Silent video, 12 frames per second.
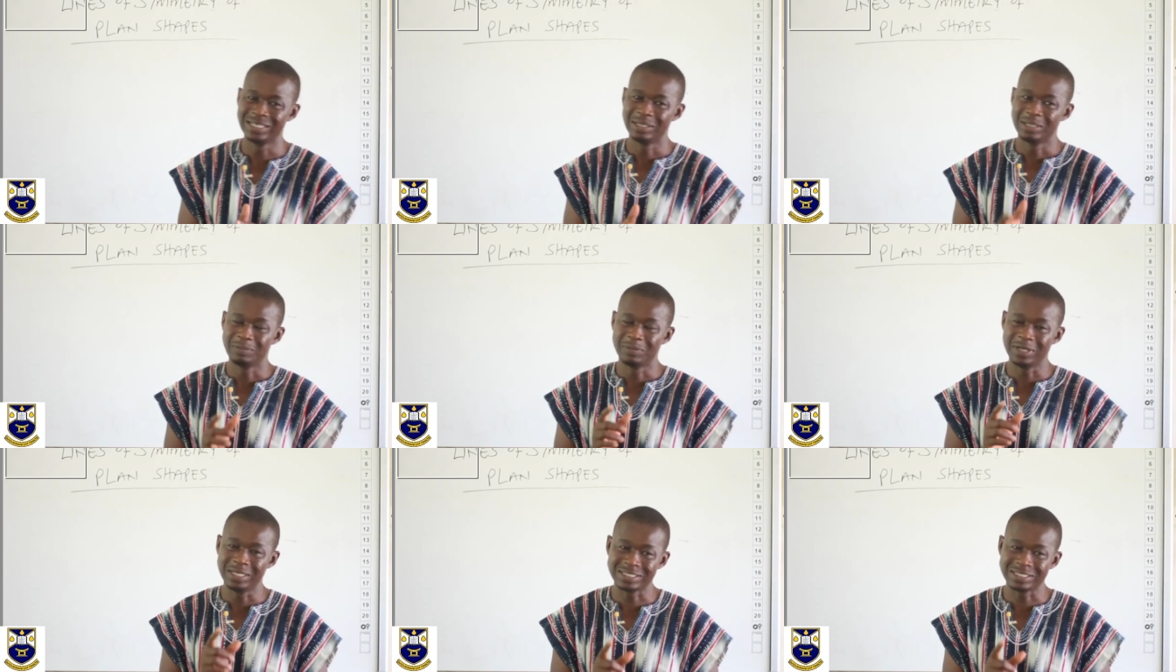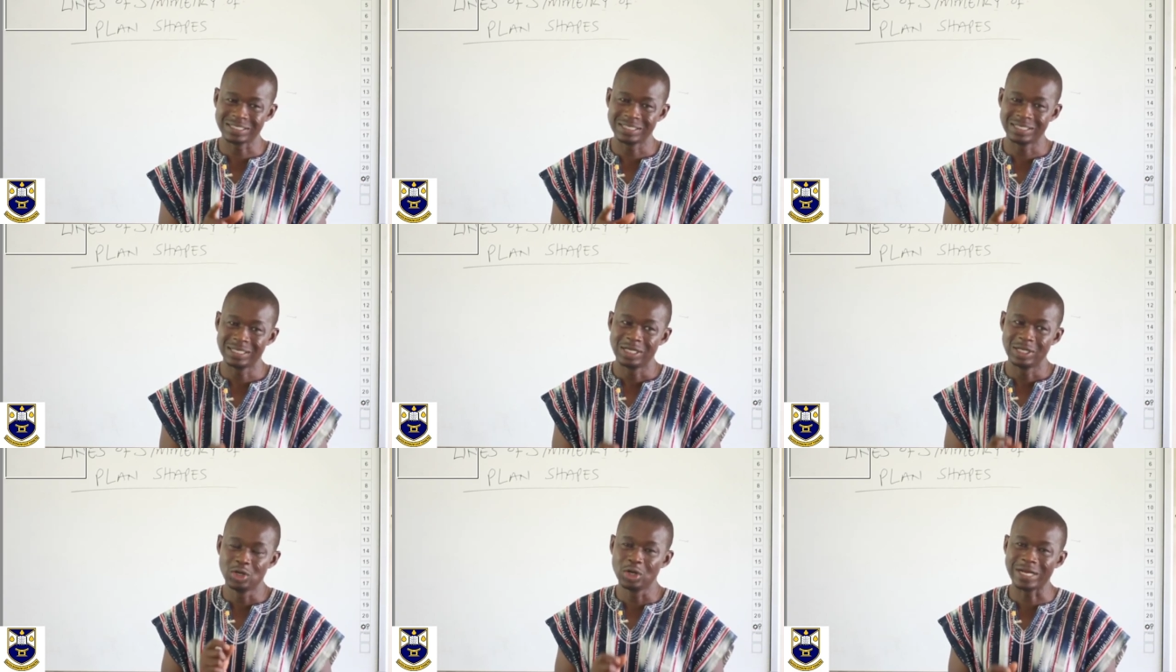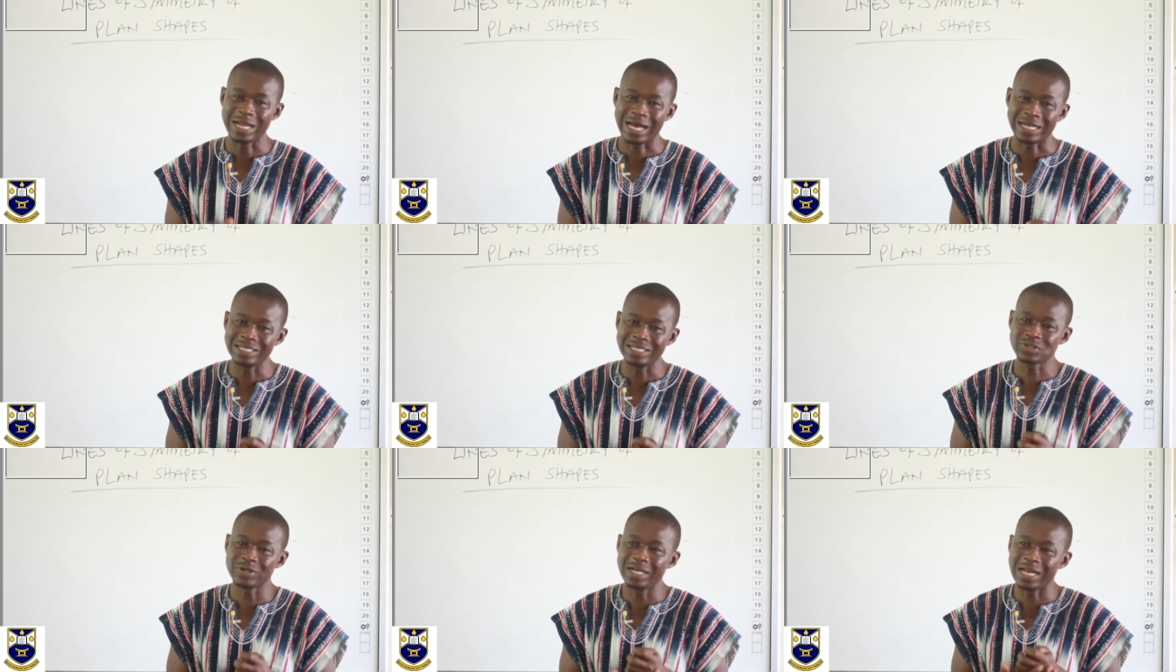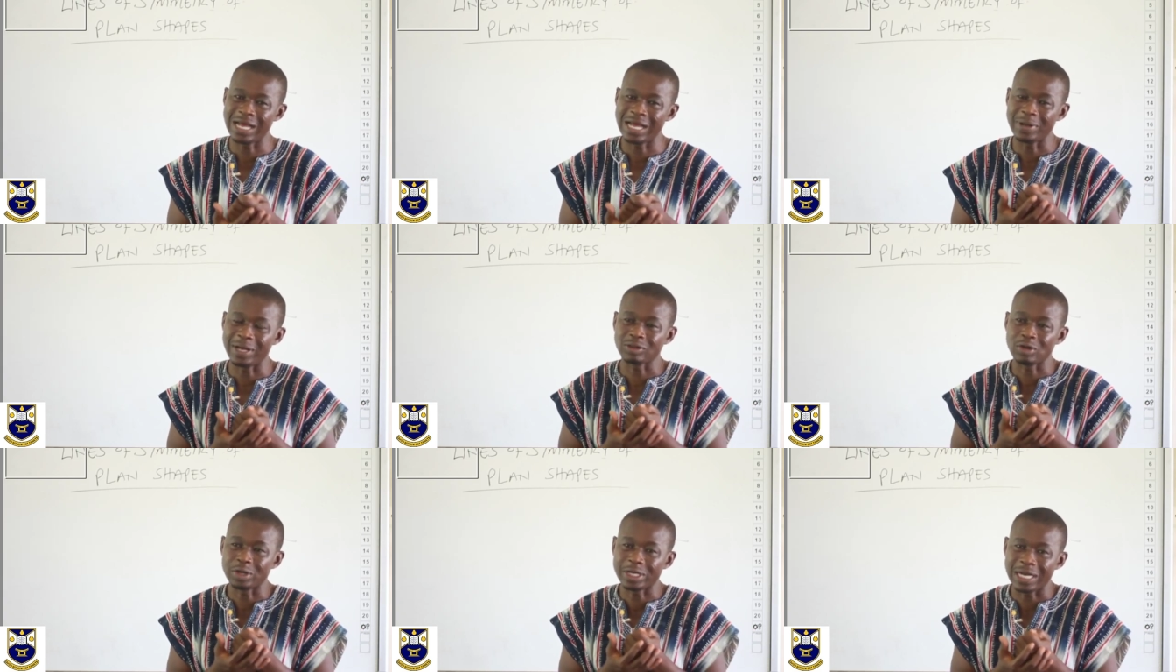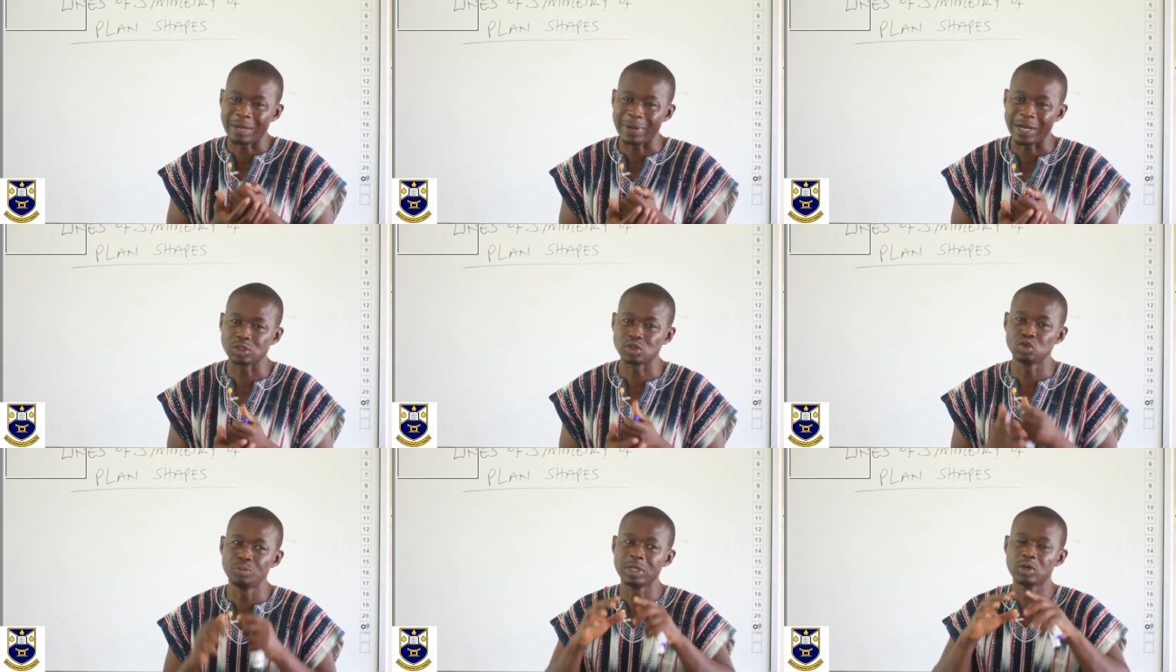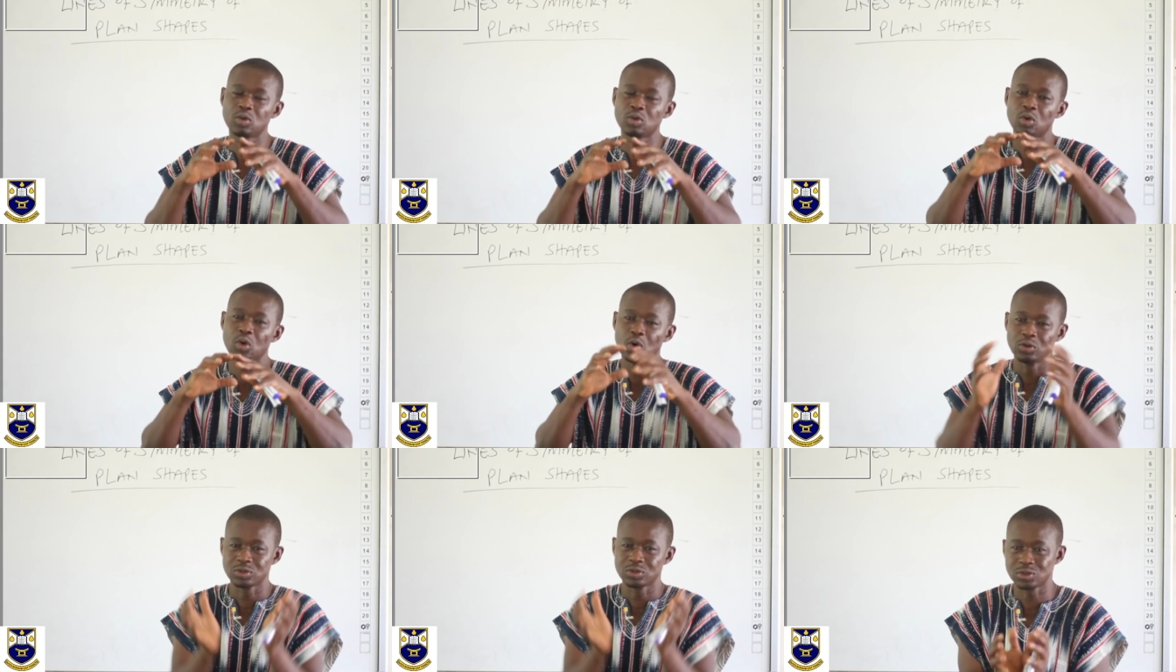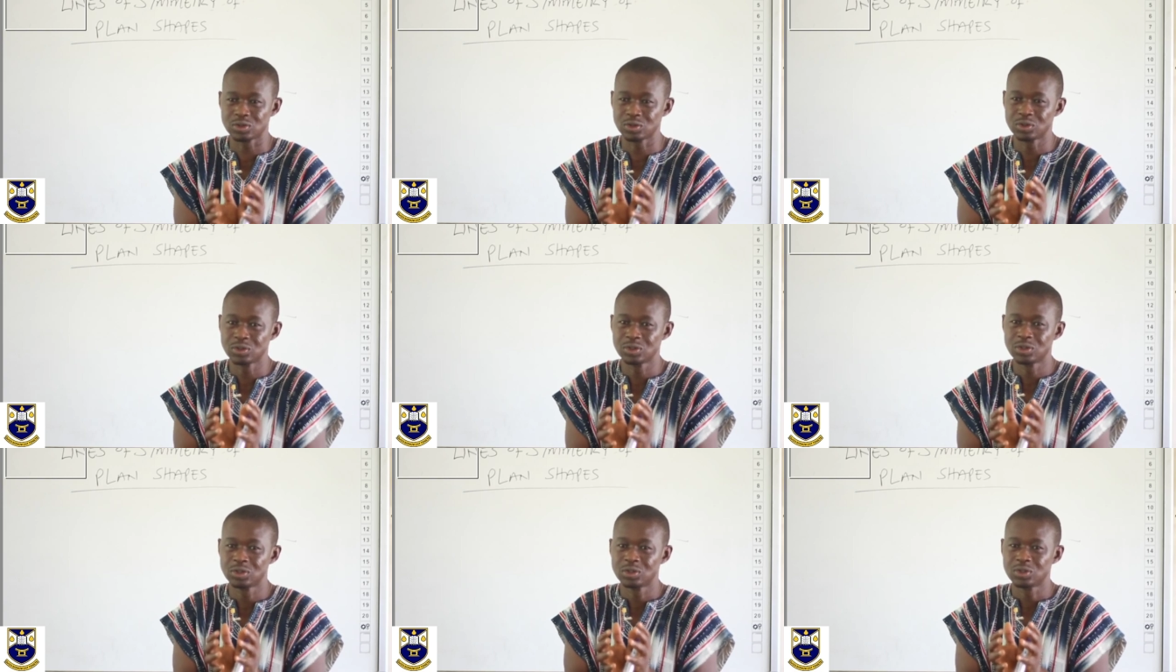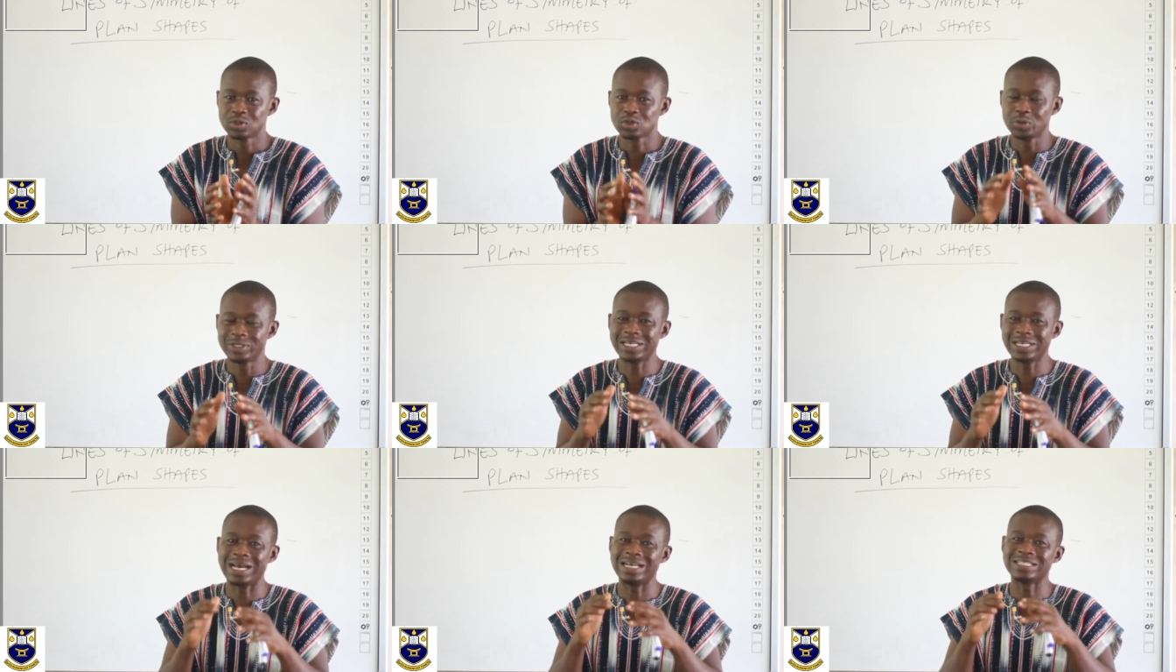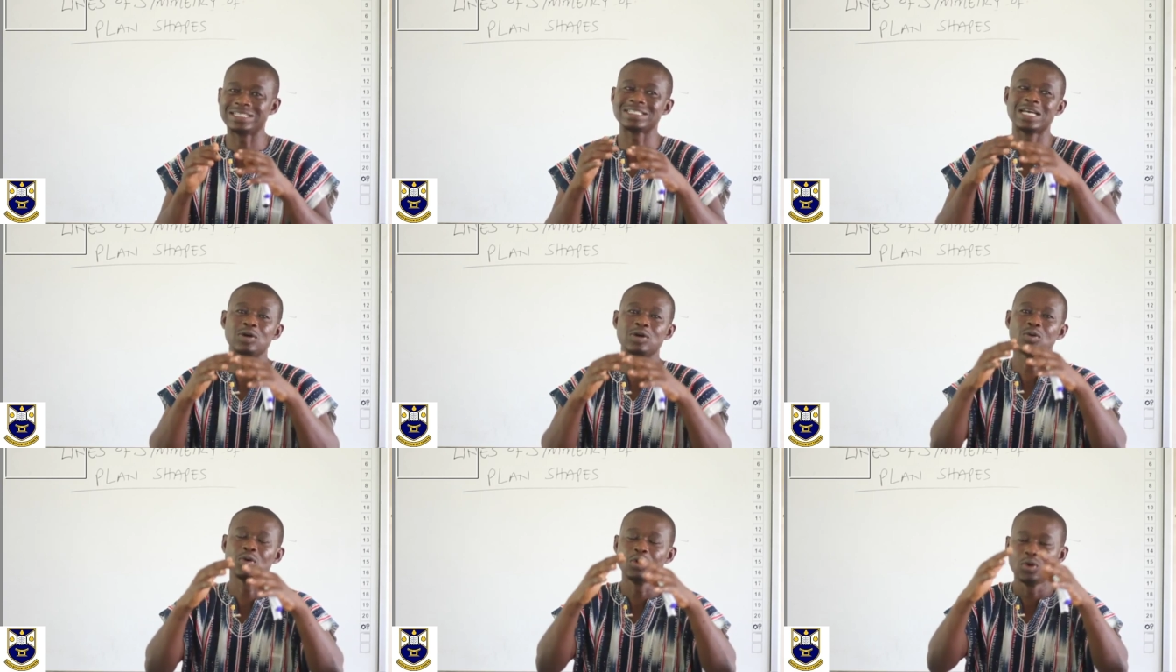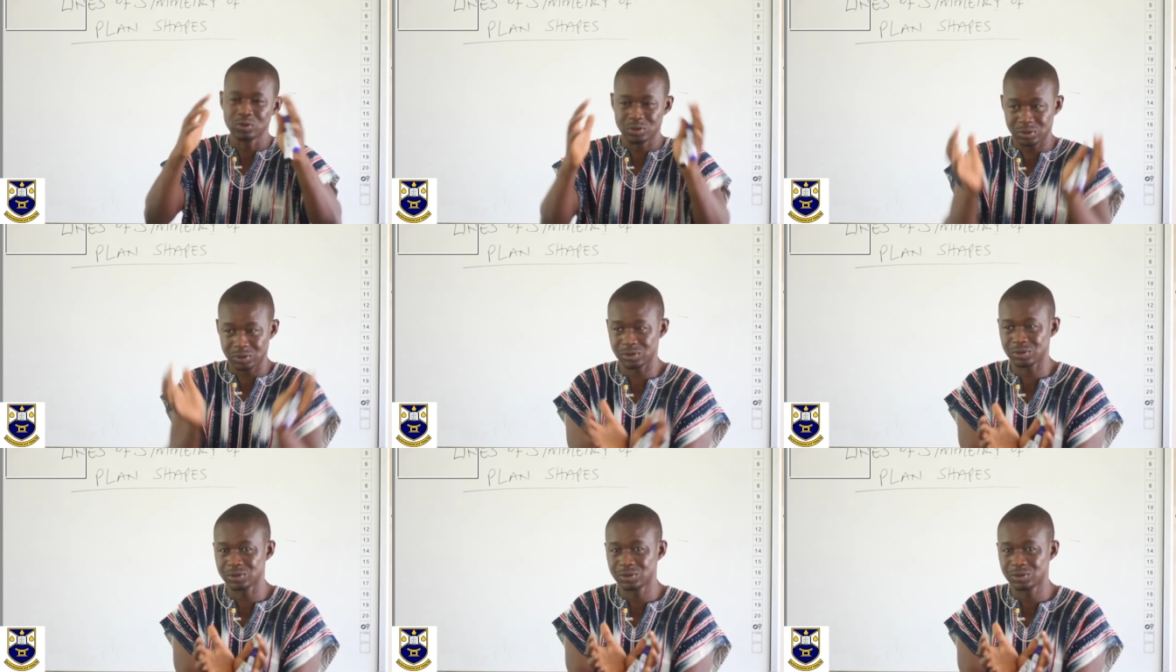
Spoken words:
Please note that this straight line we are talking about should be closed. So we say that it is enclosed.